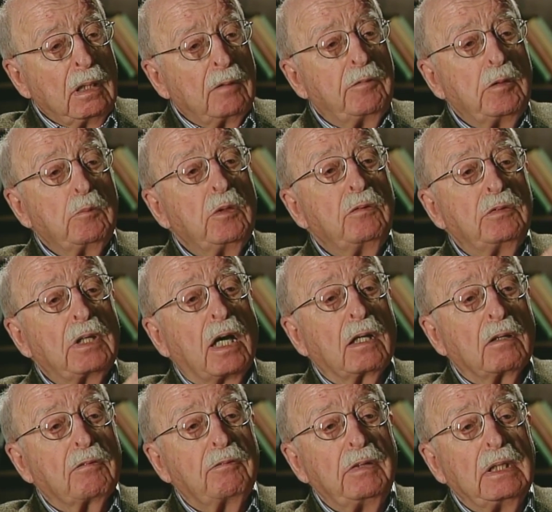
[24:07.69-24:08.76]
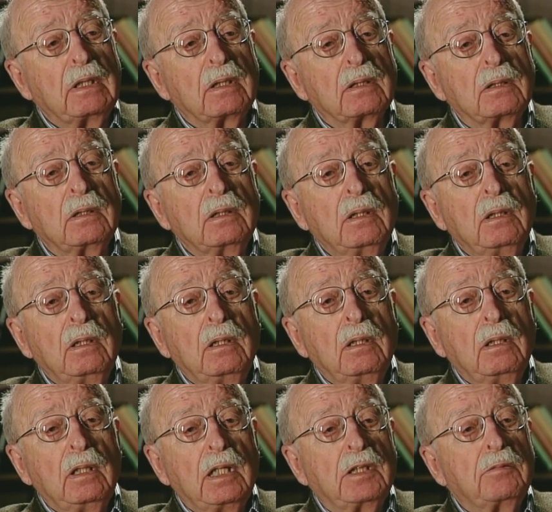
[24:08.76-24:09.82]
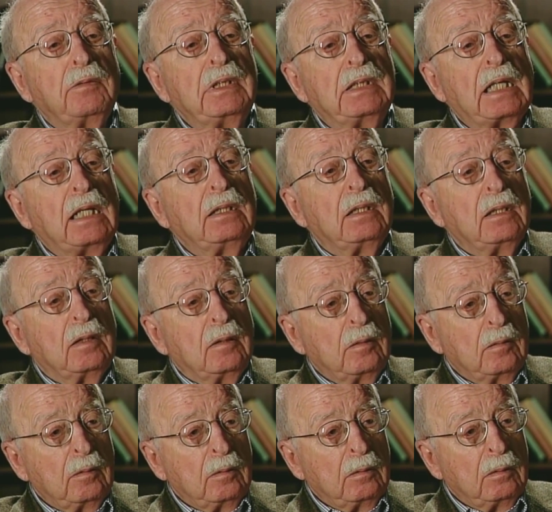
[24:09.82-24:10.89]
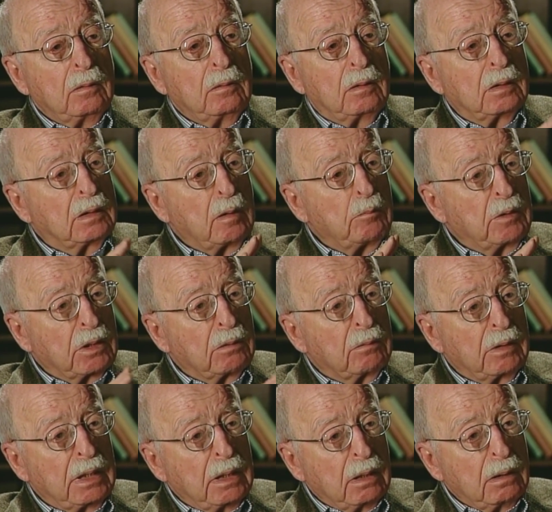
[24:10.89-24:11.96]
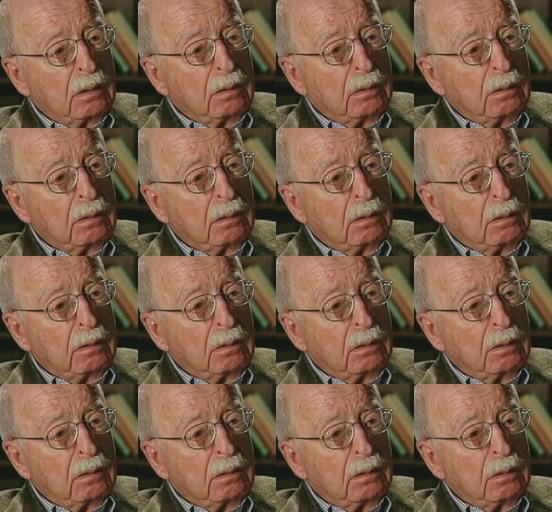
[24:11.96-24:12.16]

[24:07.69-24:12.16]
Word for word: If you move to other fields, it's resented to some degree.